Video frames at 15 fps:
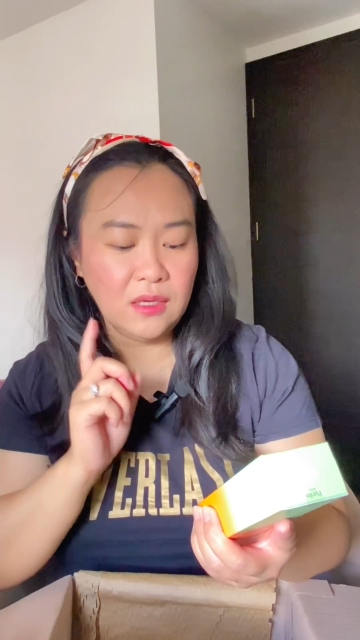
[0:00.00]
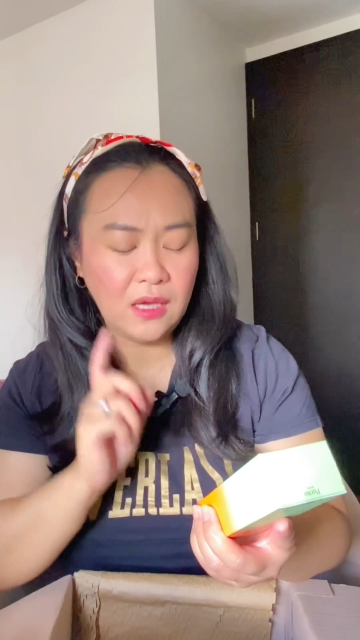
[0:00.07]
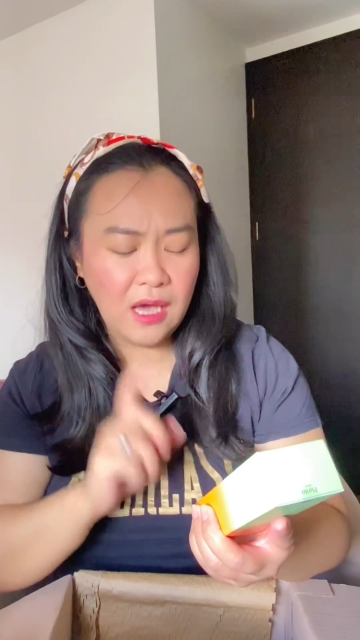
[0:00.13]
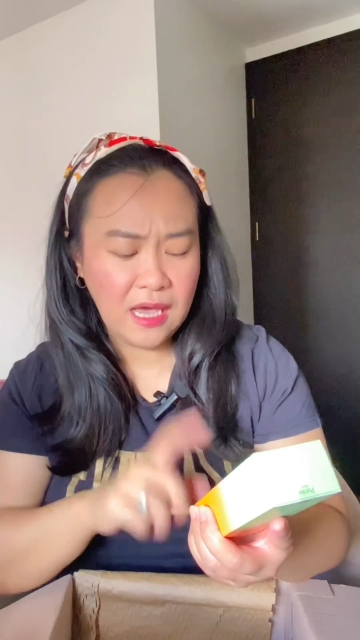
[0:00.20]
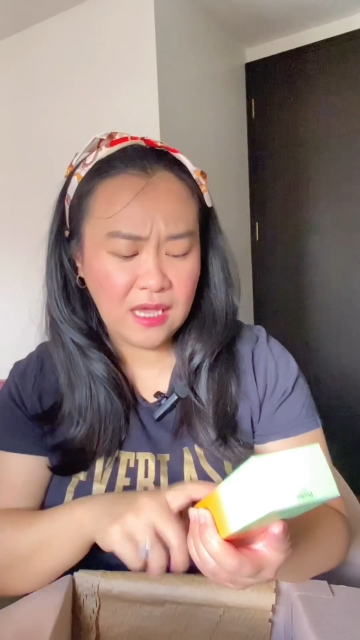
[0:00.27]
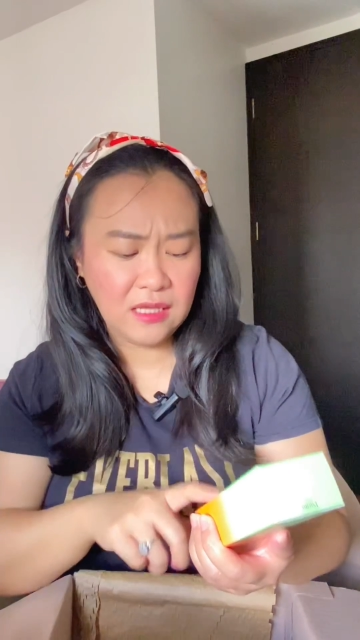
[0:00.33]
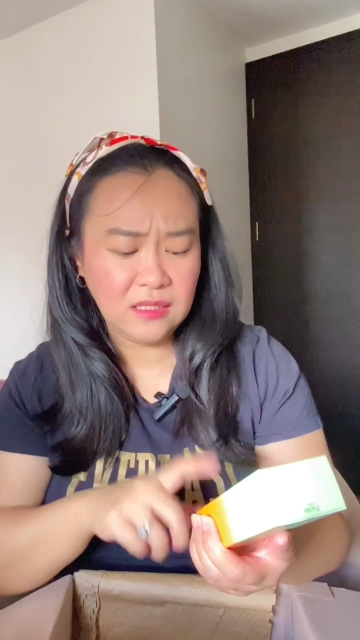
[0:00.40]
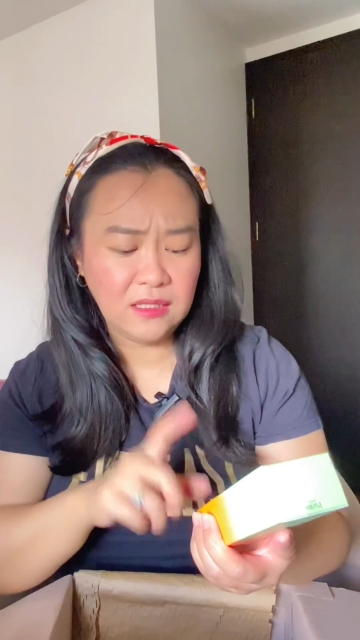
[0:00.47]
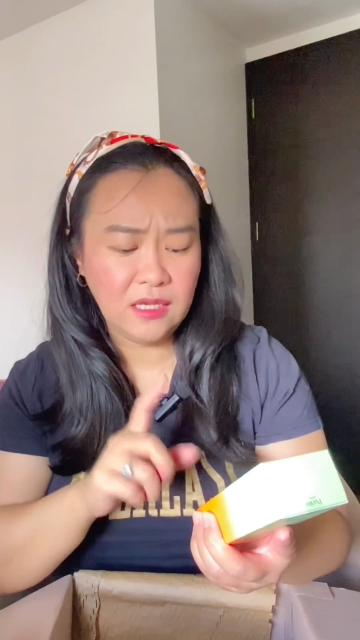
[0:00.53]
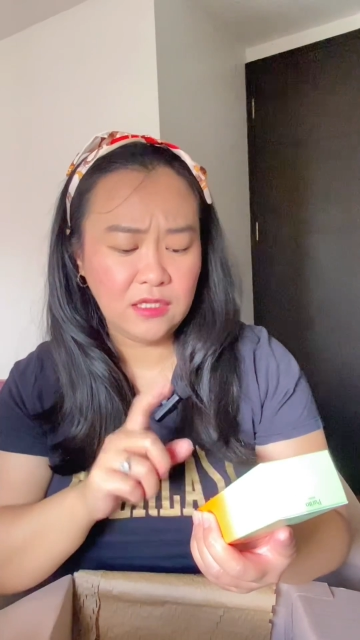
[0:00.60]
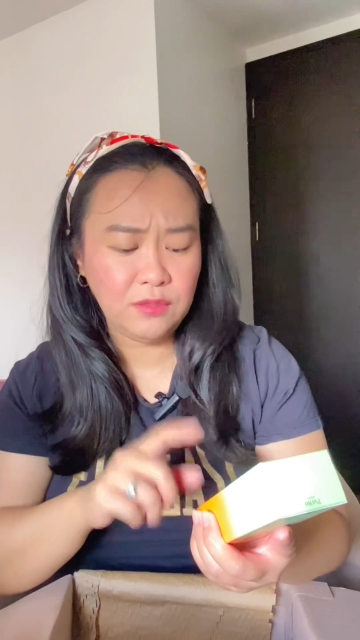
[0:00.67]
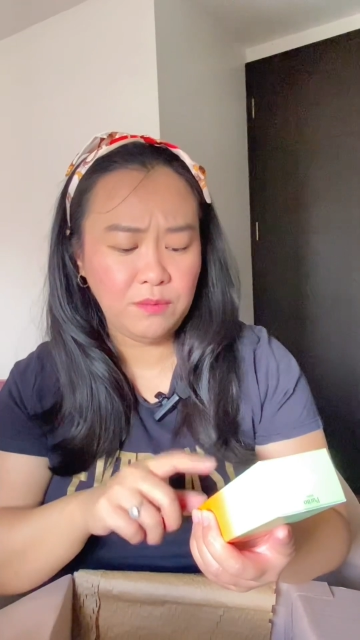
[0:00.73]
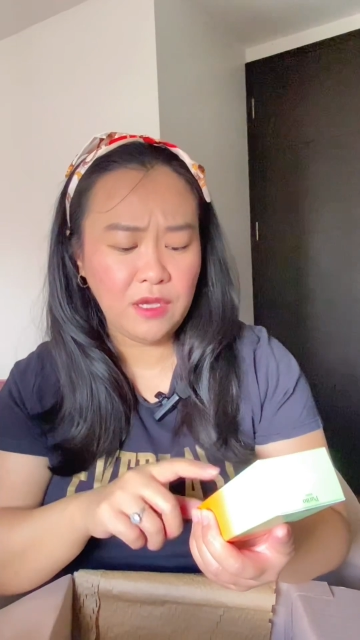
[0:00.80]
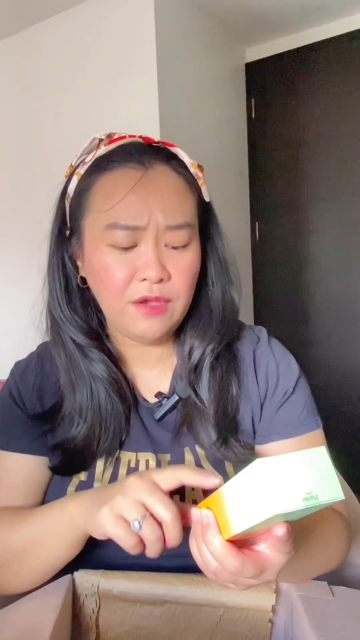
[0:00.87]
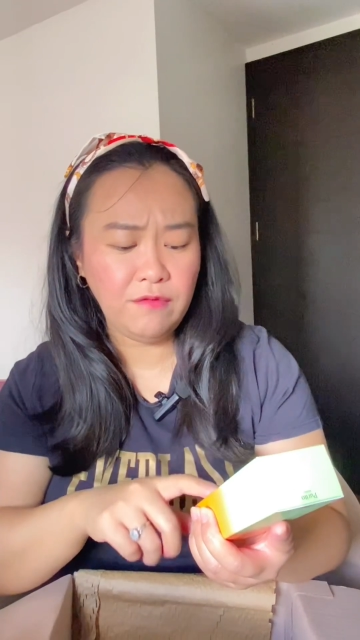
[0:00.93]
has
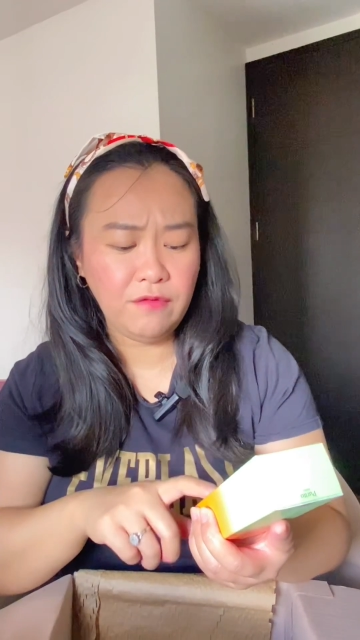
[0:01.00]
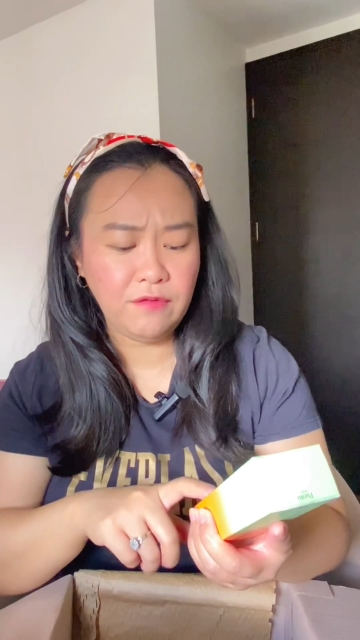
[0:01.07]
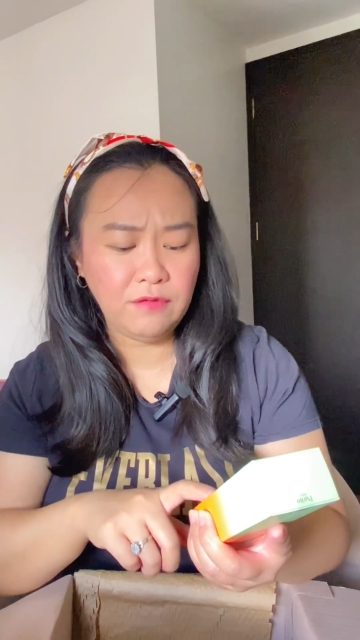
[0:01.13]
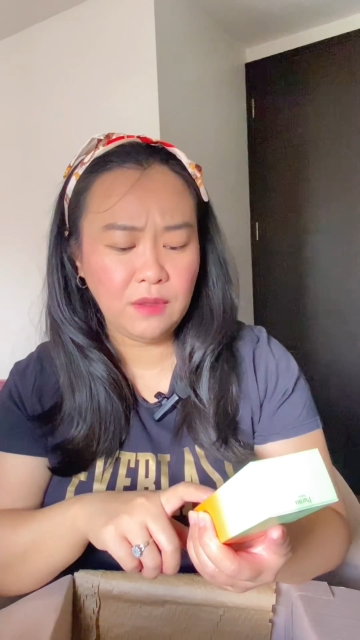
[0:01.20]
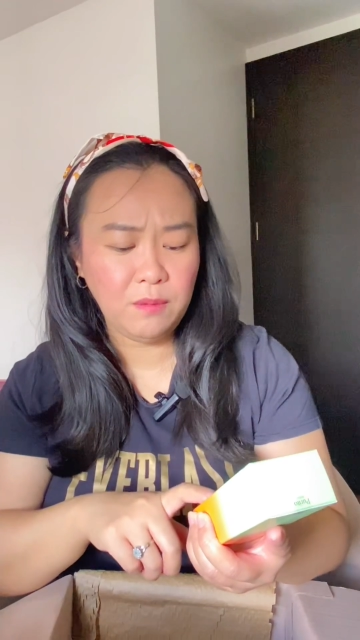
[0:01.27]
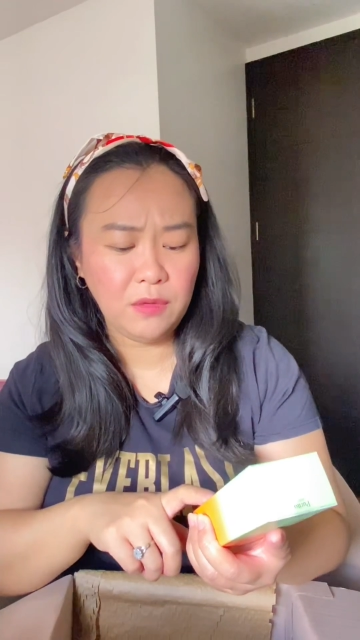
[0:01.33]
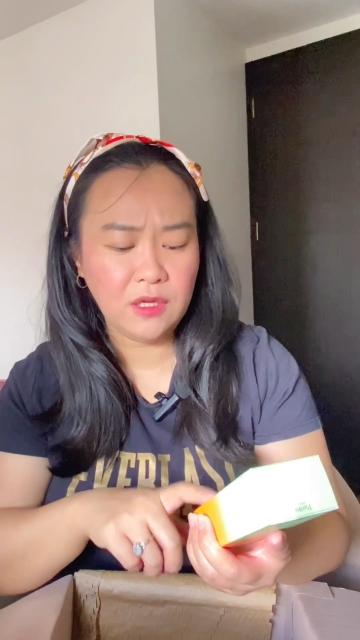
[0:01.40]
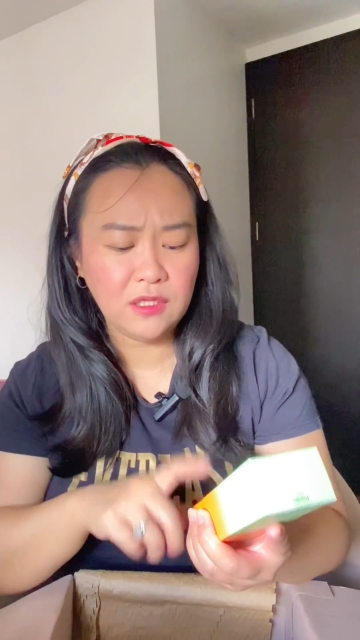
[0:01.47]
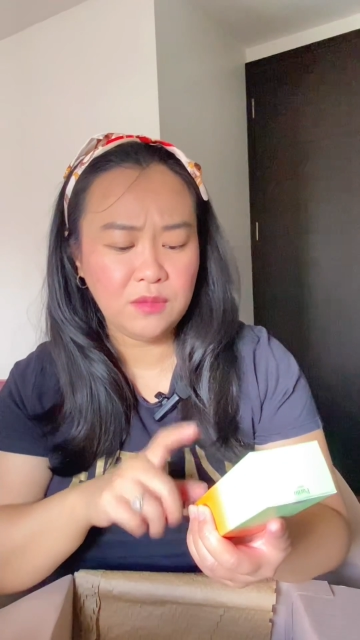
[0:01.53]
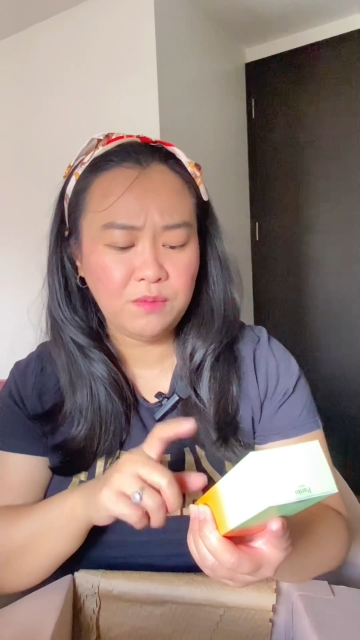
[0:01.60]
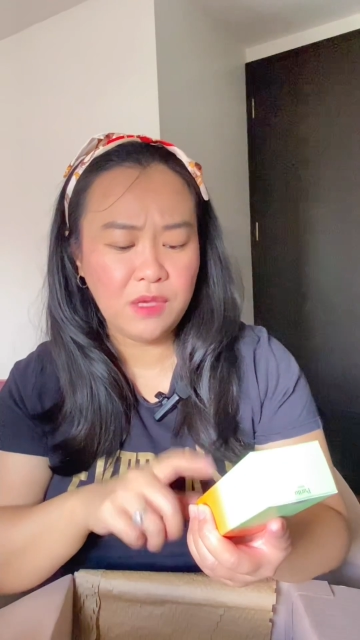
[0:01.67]
SPF 50 plus